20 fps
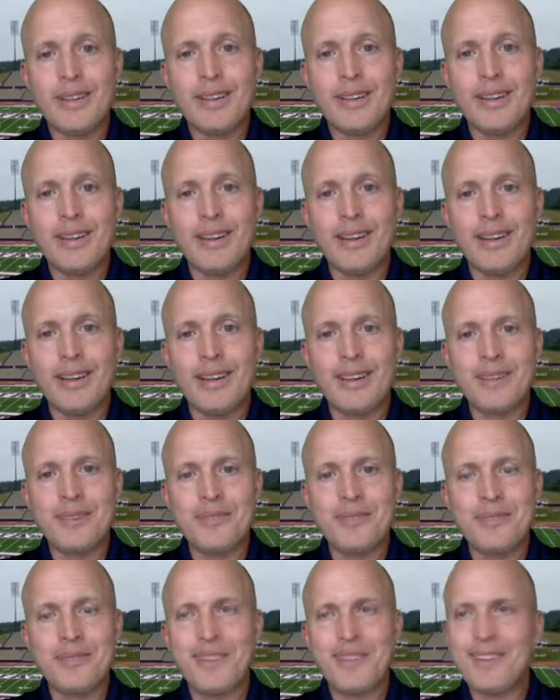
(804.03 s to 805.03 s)
and
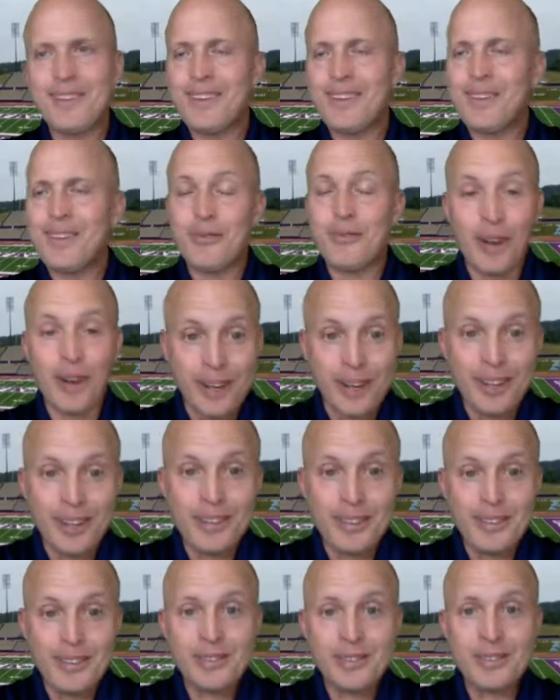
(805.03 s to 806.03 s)
funny,
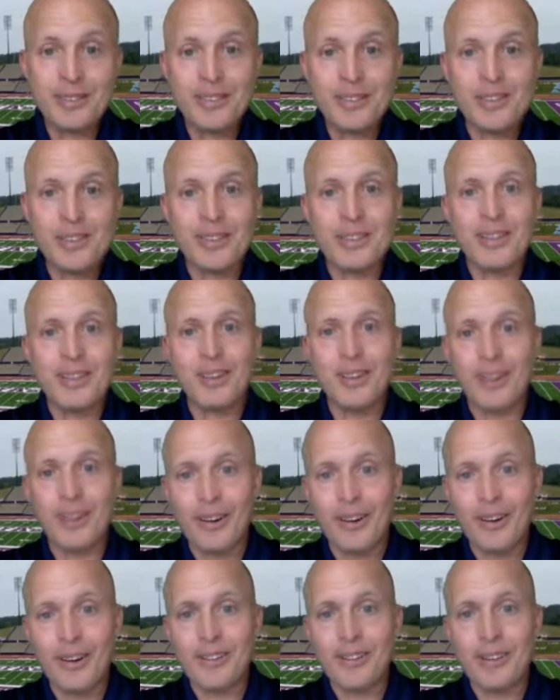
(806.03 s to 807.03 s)

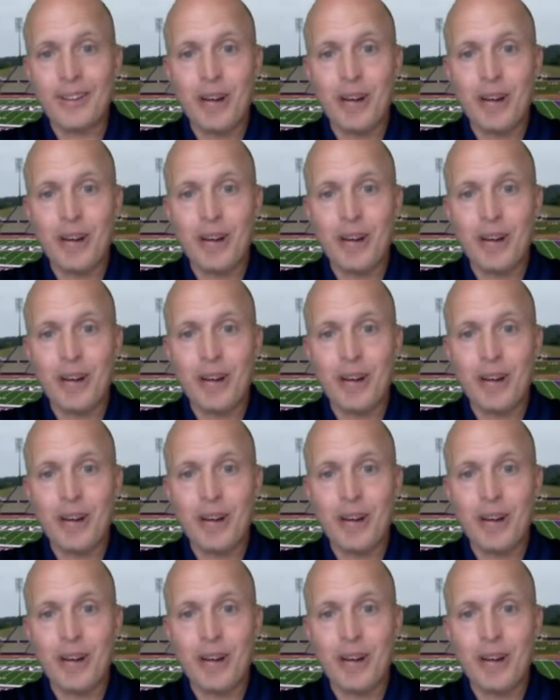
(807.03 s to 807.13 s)
hilarious, right.